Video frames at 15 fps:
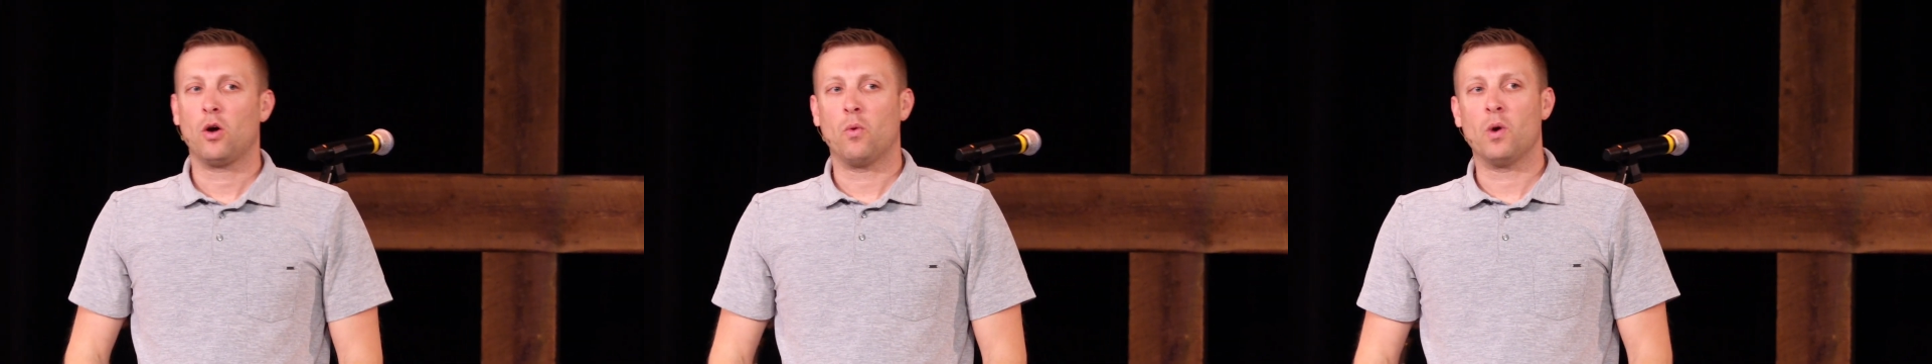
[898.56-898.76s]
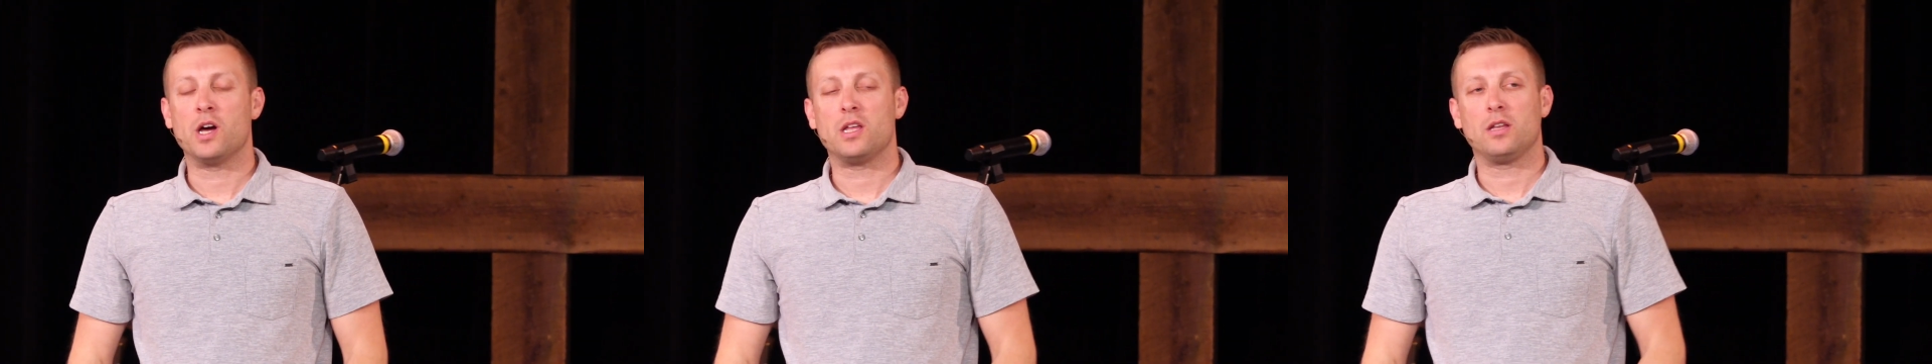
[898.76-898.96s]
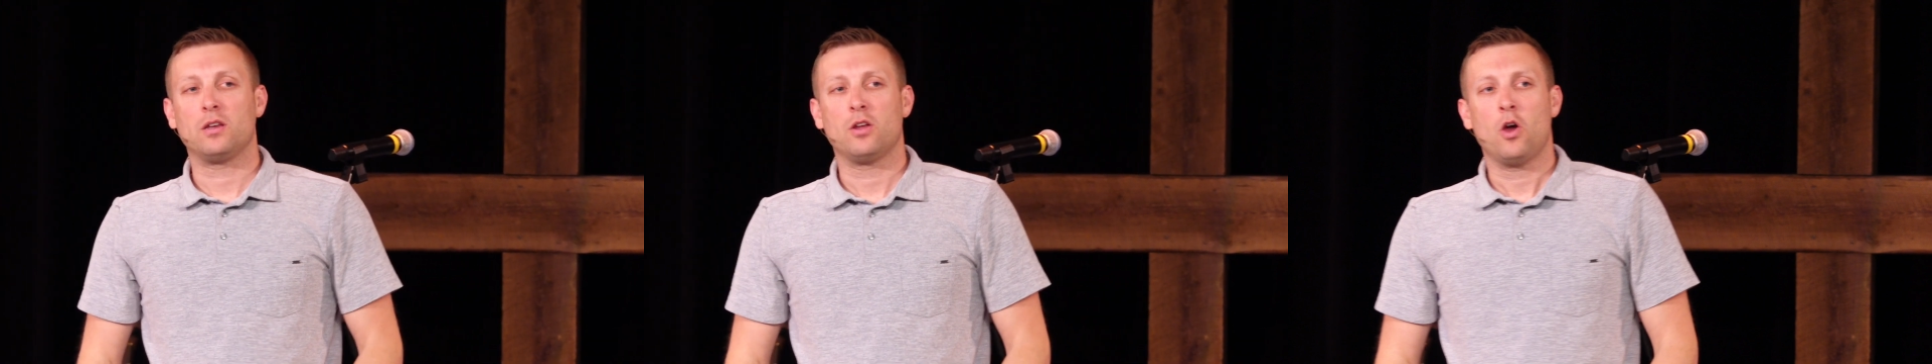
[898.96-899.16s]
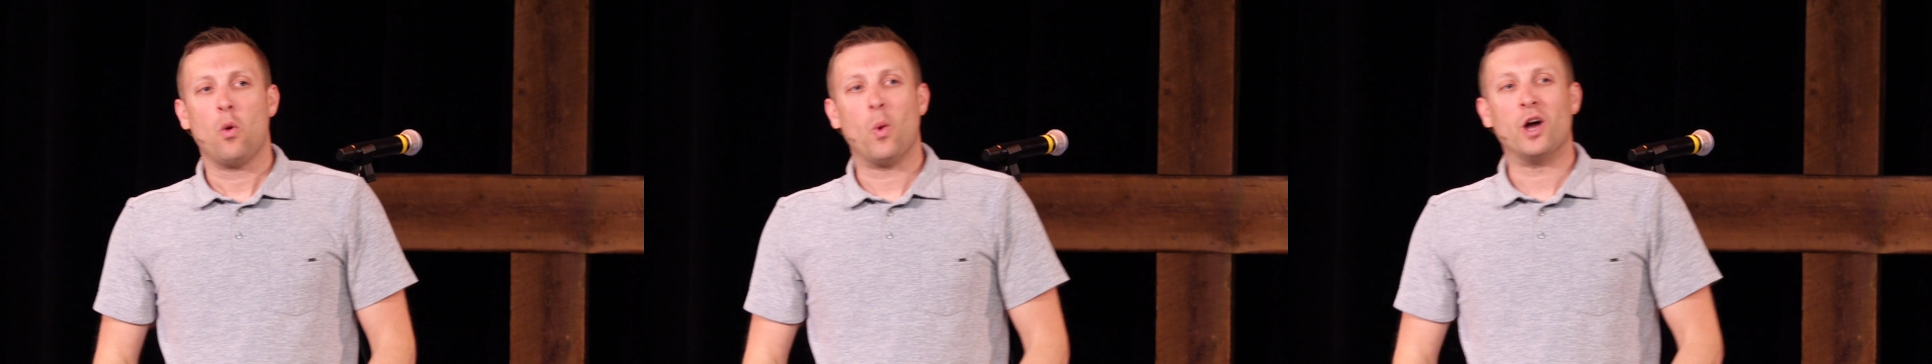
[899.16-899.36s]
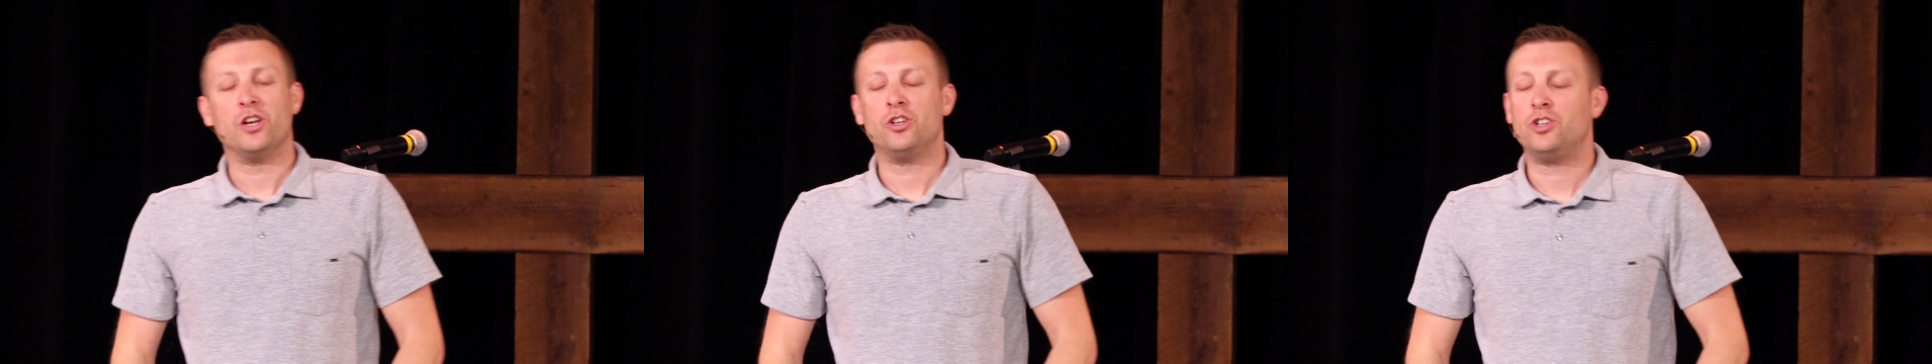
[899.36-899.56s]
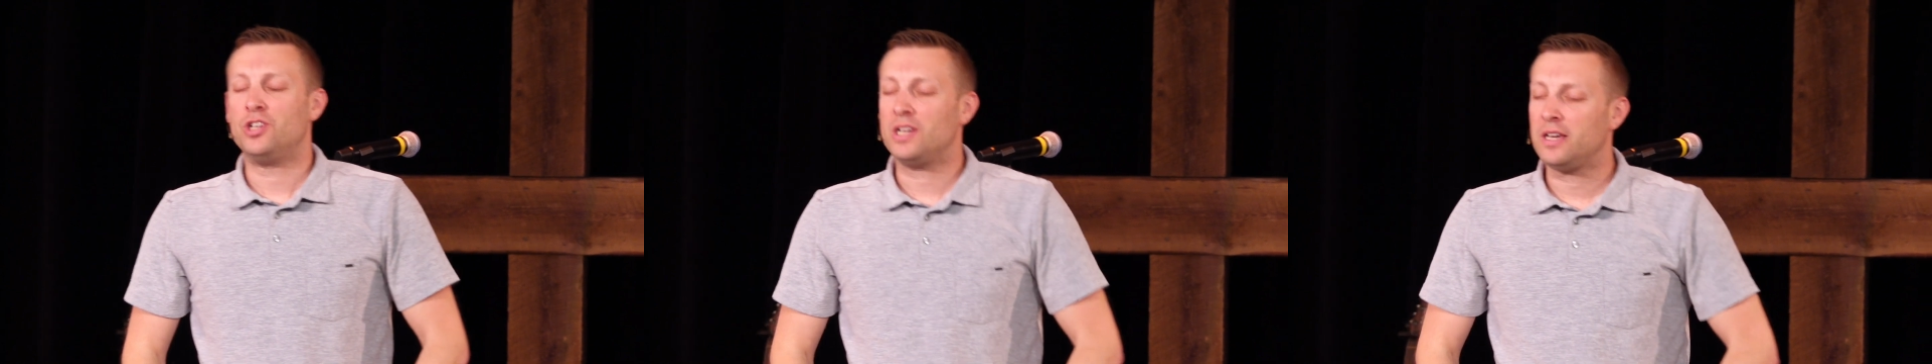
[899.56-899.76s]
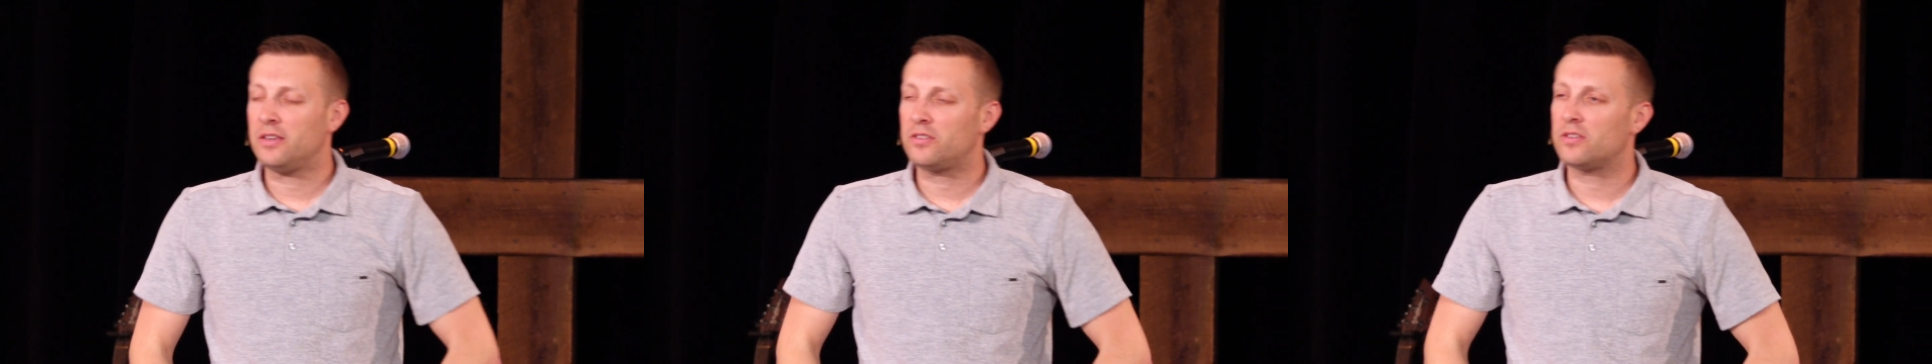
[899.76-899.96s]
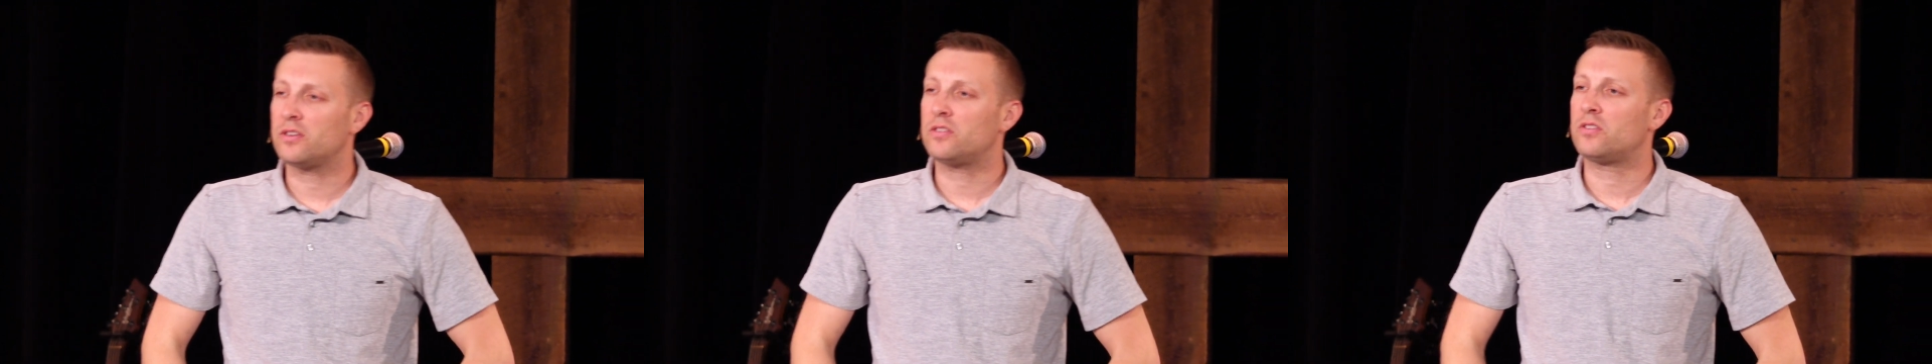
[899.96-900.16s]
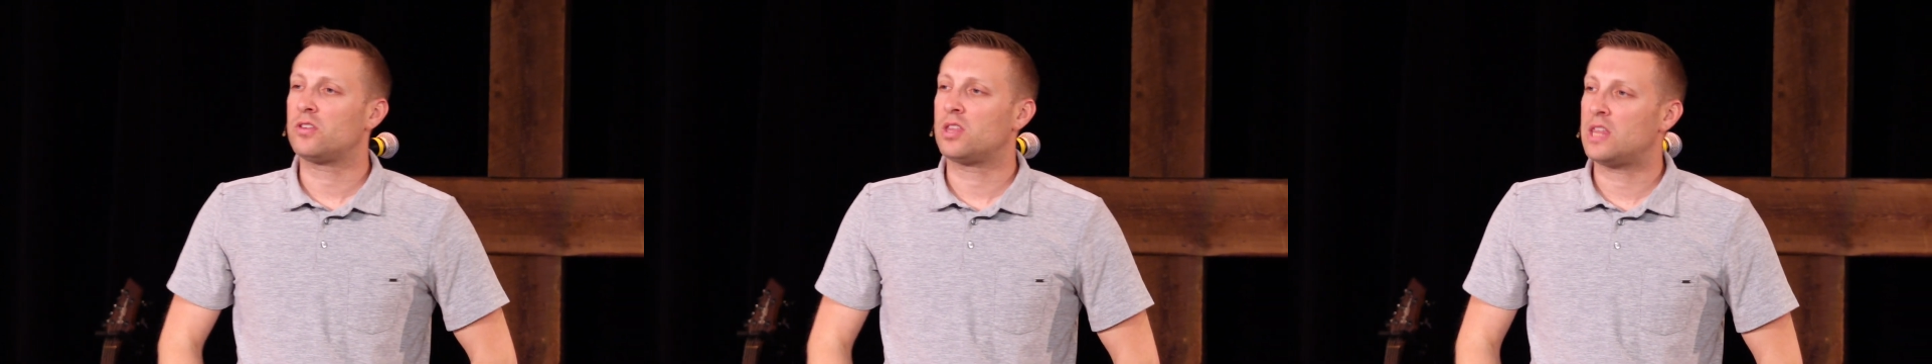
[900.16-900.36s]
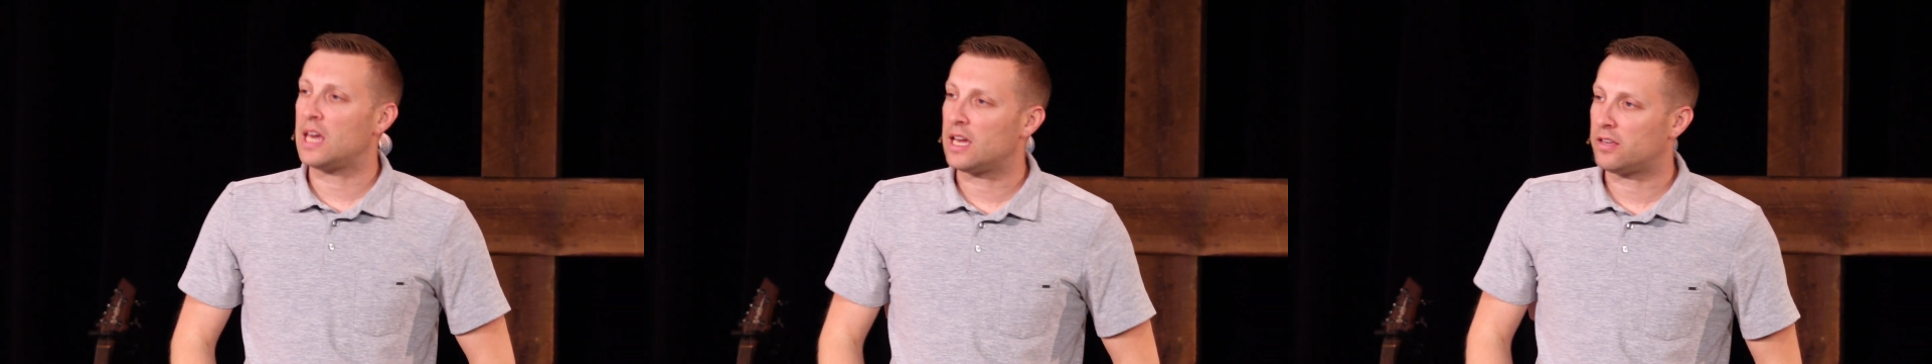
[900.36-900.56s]
what, what
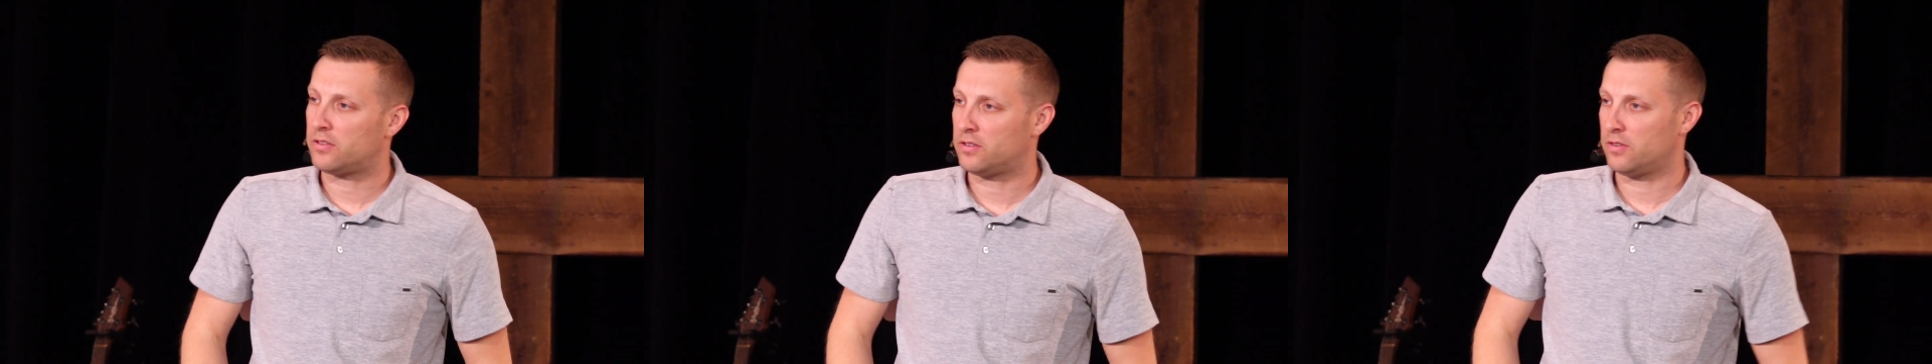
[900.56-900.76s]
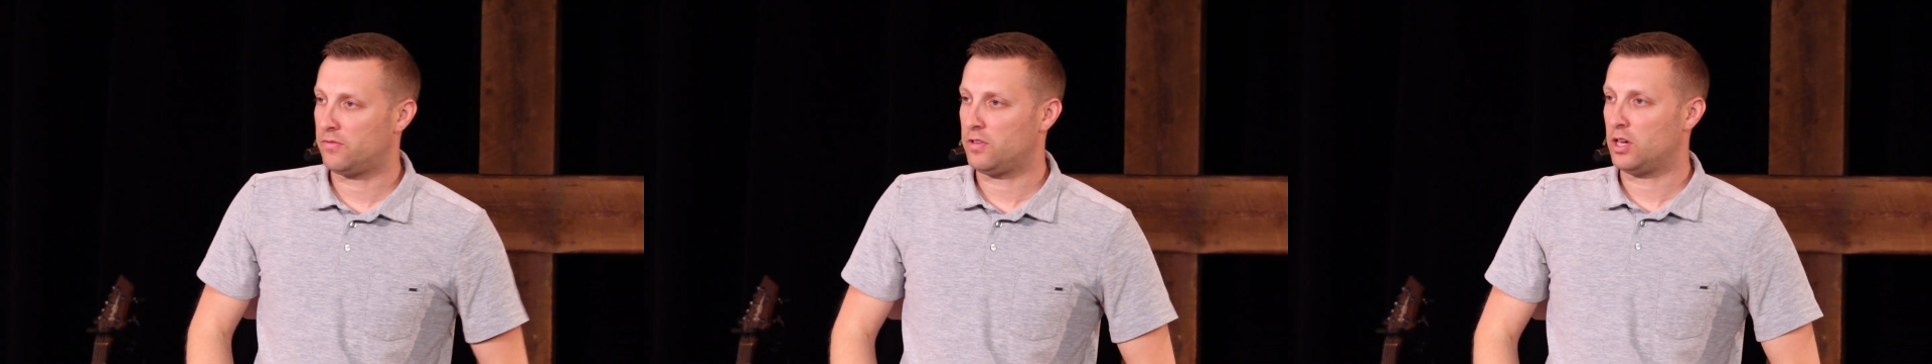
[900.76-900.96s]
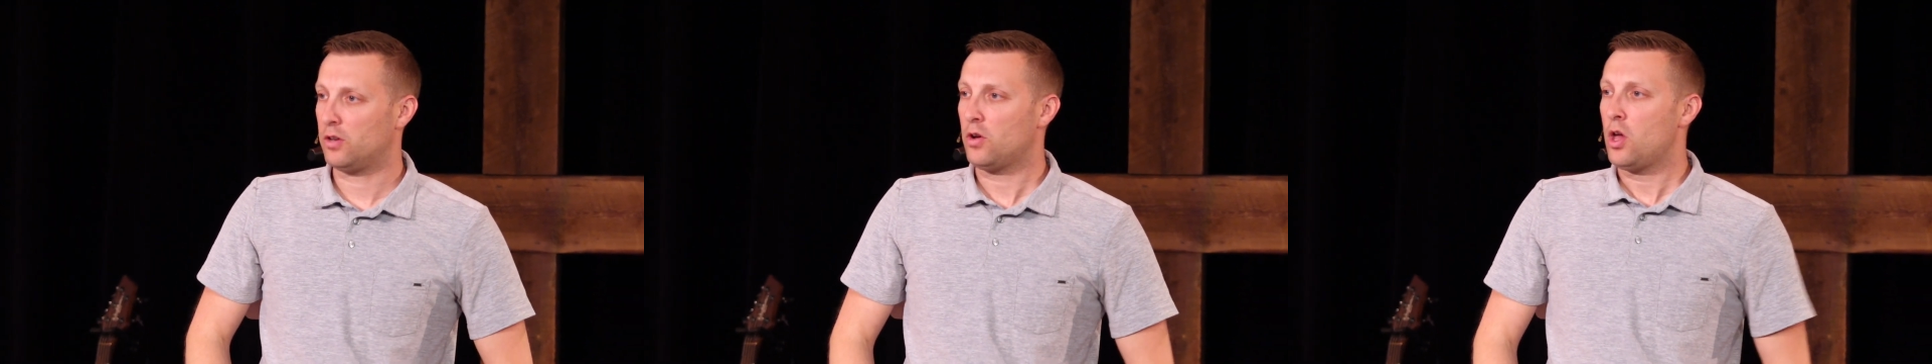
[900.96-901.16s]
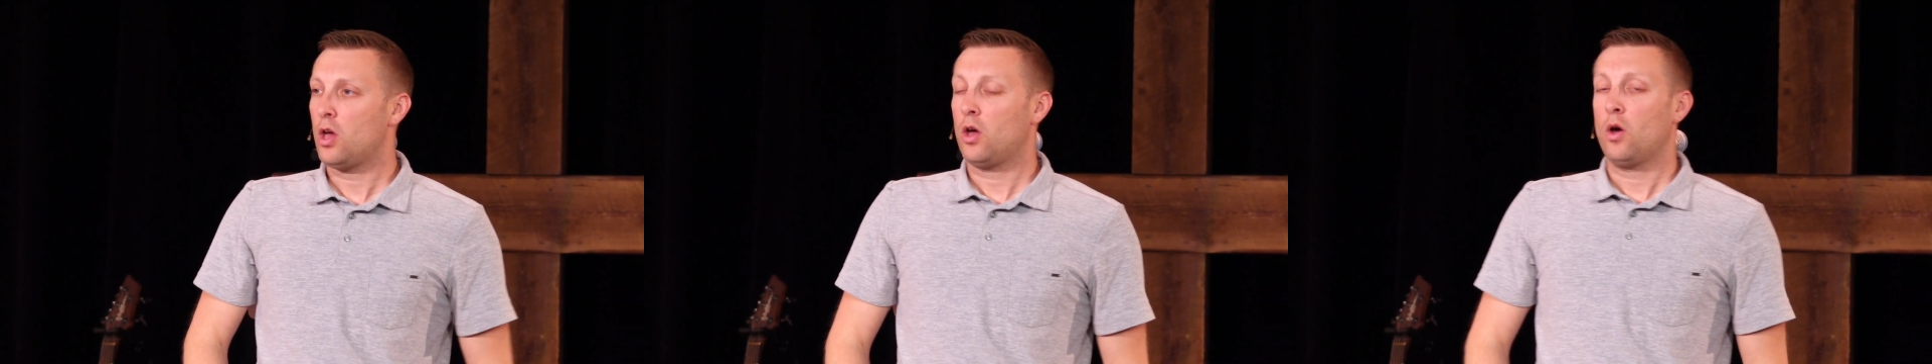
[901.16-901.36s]
Jesus thinks of you,